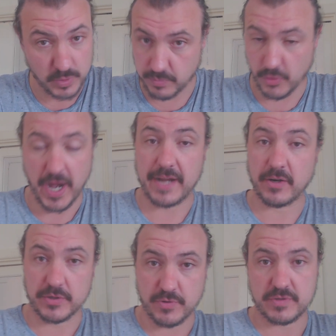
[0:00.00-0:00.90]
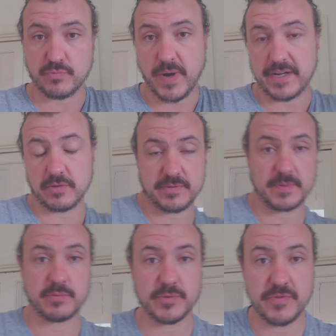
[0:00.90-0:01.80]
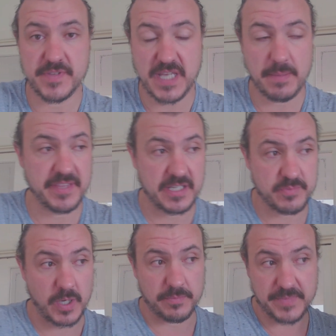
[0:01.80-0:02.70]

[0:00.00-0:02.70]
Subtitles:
create hydroxyl radicals, which will do the same thing as well.